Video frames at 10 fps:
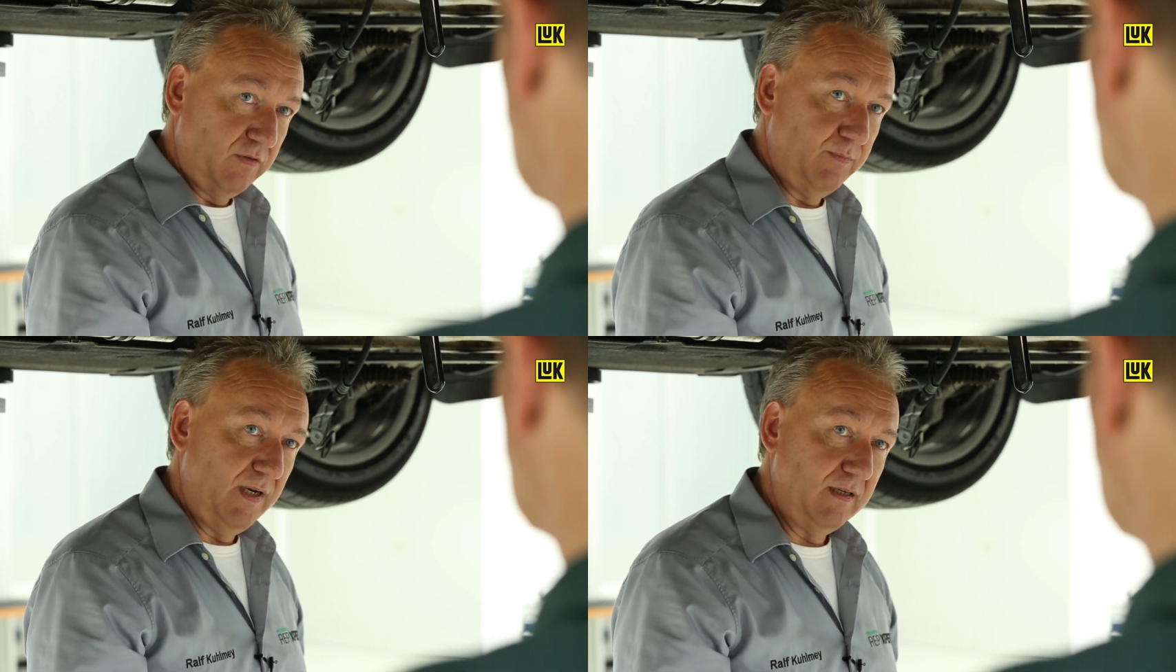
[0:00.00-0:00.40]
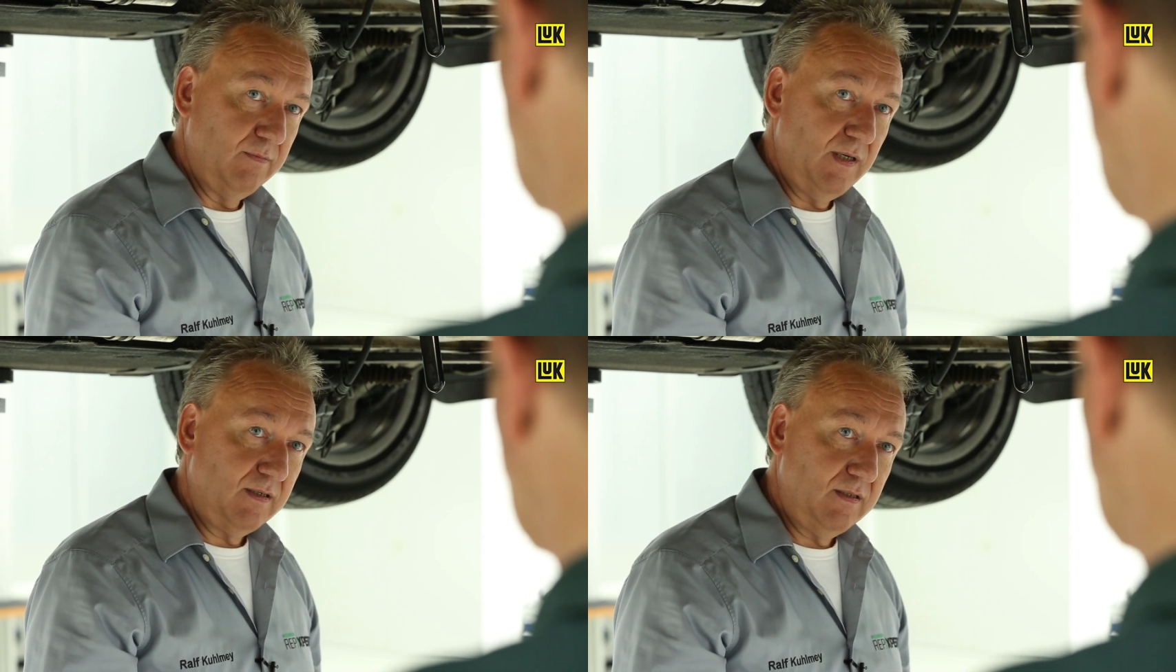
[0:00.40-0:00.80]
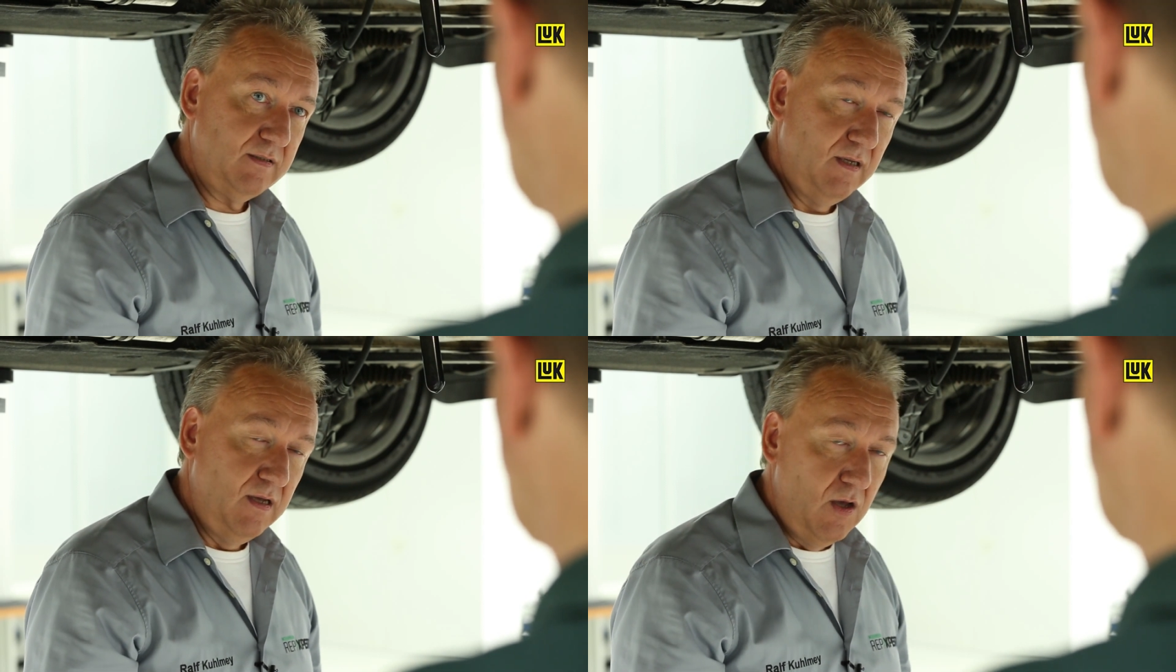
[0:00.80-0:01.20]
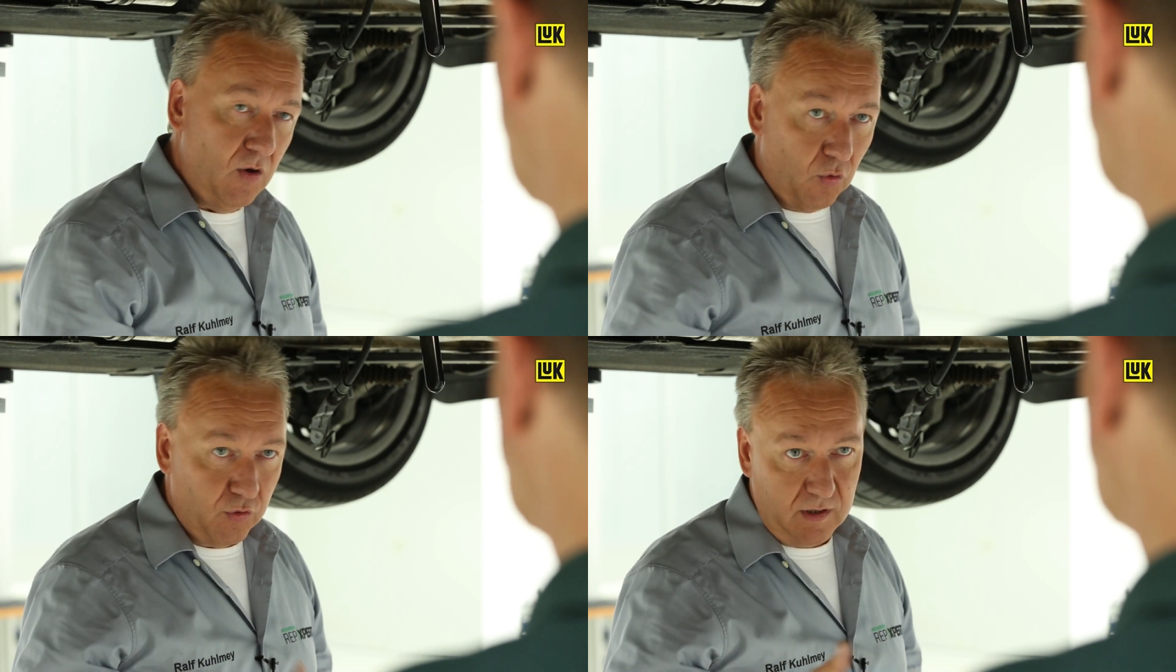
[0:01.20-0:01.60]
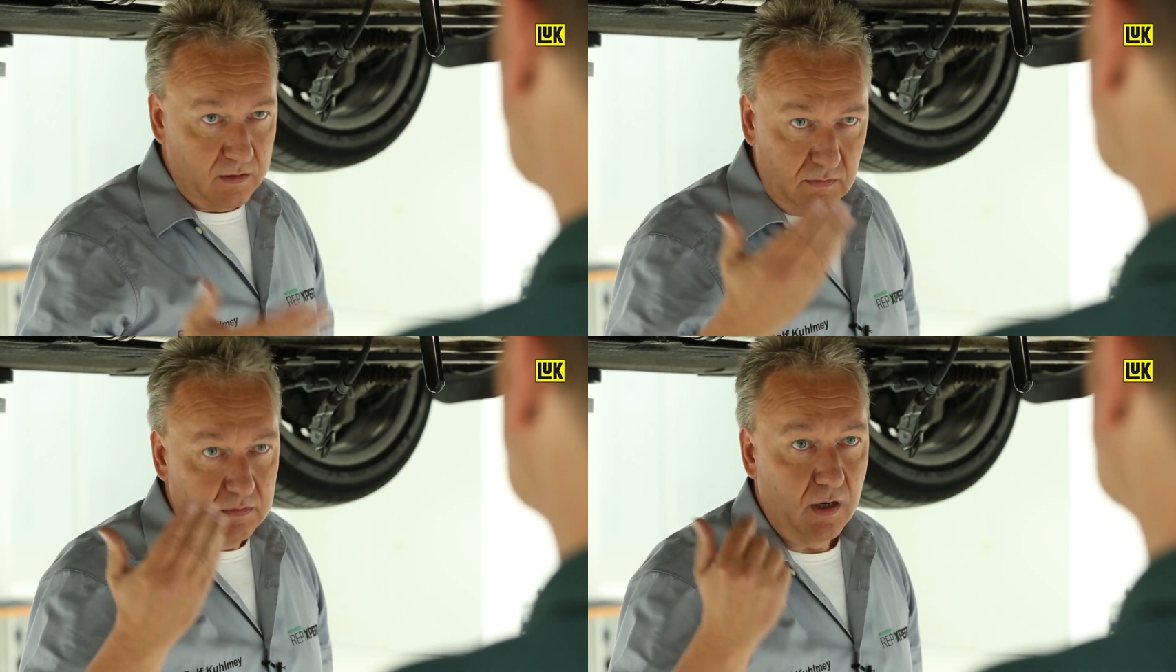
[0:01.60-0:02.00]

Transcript: or in REPXPERT, the